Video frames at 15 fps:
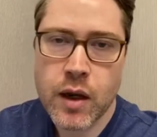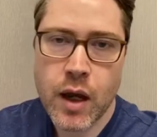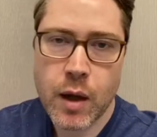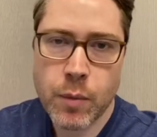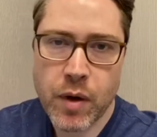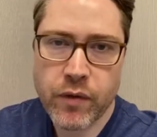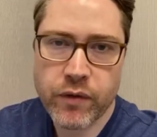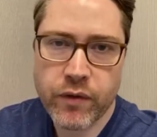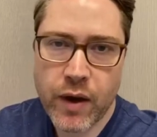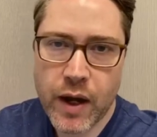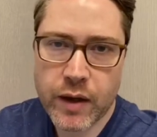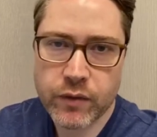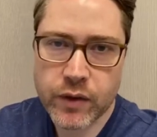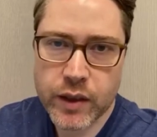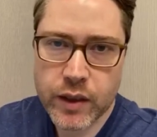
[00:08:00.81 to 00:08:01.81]
about
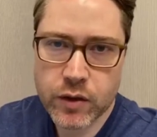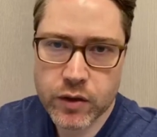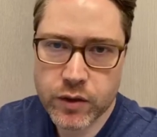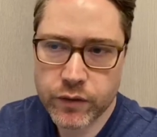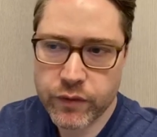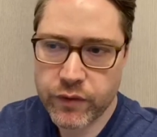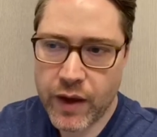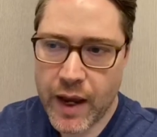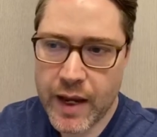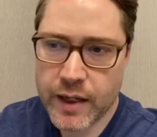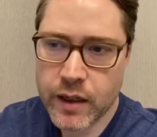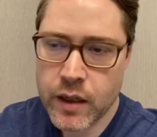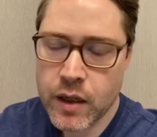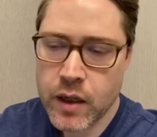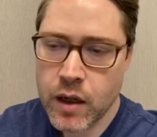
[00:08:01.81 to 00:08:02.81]
5 liters of fat
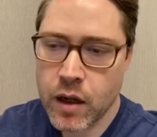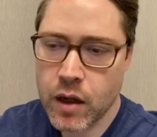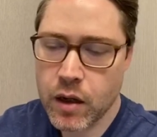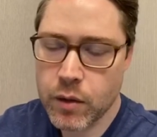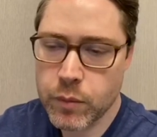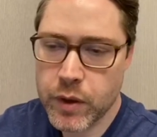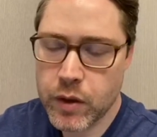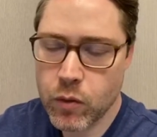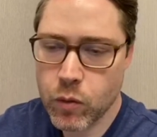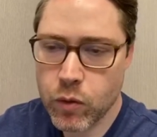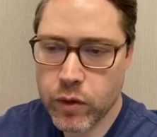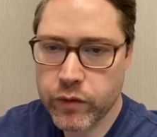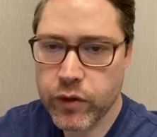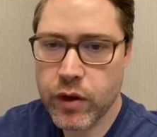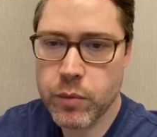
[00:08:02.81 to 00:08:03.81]
in order
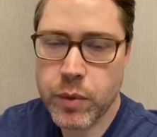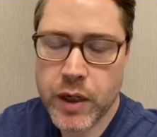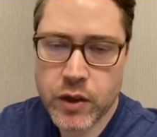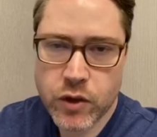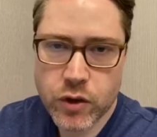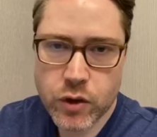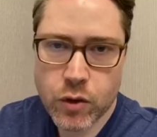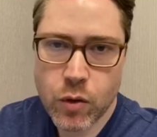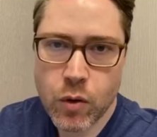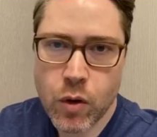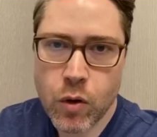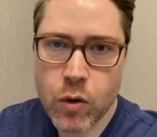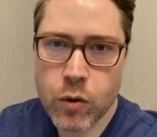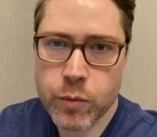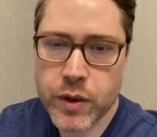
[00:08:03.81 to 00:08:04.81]
for the patient to go
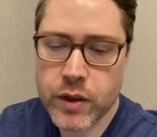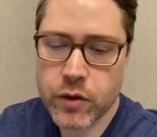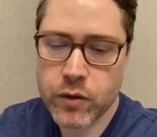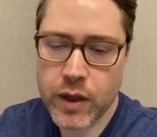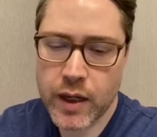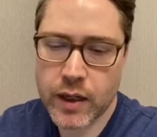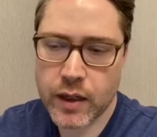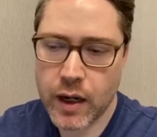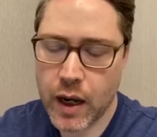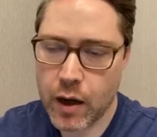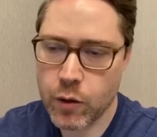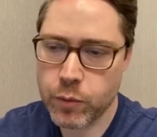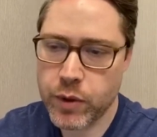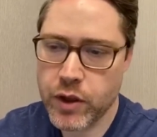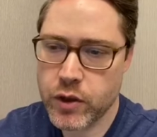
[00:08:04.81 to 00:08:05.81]
home and do that in an
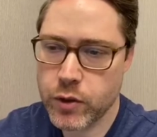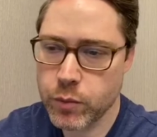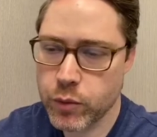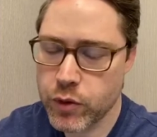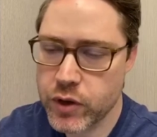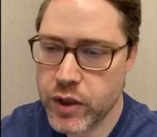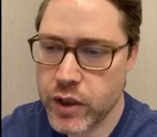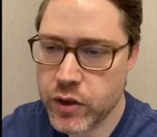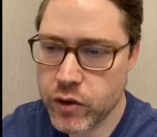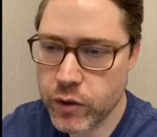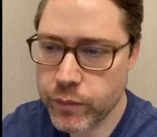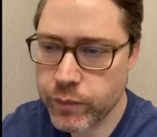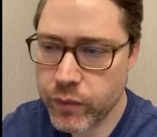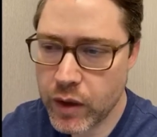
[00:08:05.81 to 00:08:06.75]
outpatient procedure.